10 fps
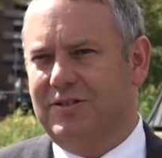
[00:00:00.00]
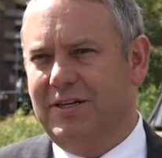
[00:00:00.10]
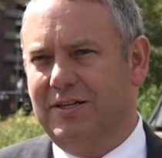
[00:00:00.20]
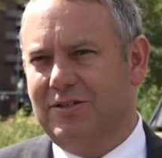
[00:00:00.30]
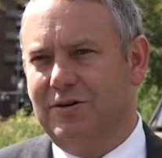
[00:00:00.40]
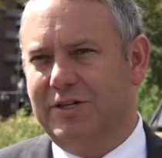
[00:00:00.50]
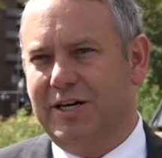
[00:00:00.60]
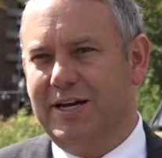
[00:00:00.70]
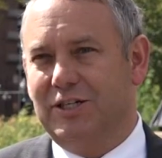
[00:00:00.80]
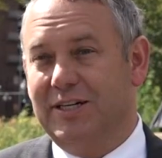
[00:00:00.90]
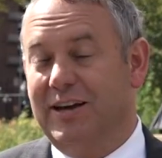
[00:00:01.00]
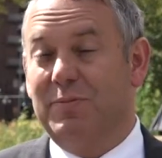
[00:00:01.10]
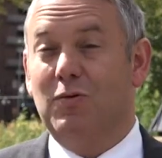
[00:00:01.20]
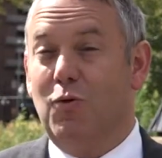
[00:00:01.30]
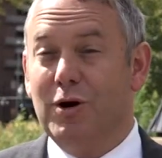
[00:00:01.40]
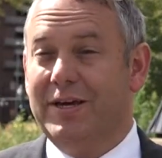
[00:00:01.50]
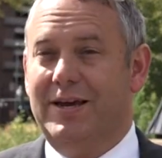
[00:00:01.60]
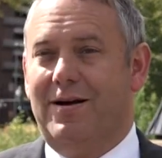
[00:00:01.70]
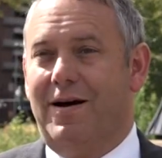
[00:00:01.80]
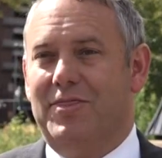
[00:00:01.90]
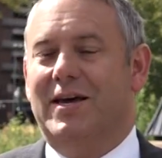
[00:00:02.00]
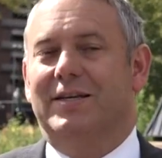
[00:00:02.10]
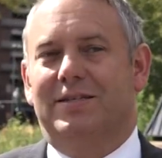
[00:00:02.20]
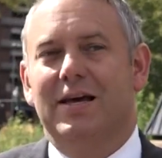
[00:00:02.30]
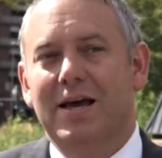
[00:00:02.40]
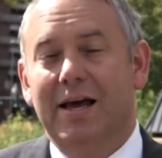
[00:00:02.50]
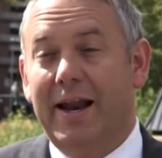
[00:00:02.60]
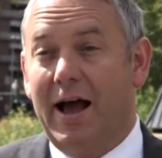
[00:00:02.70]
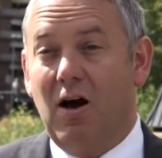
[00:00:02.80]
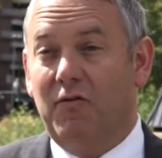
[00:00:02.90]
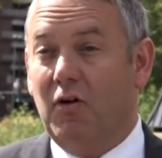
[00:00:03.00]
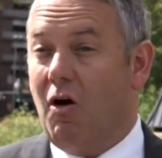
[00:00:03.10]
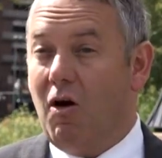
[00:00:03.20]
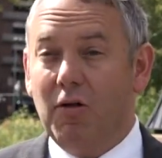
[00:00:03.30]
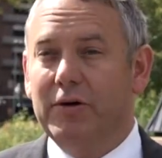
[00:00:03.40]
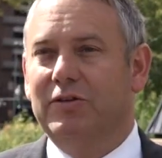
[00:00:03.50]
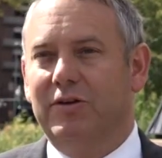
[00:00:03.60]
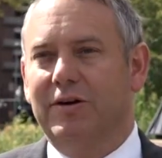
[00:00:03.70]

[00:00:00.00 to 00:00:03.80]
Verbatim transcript: City Association have been working on this now for all those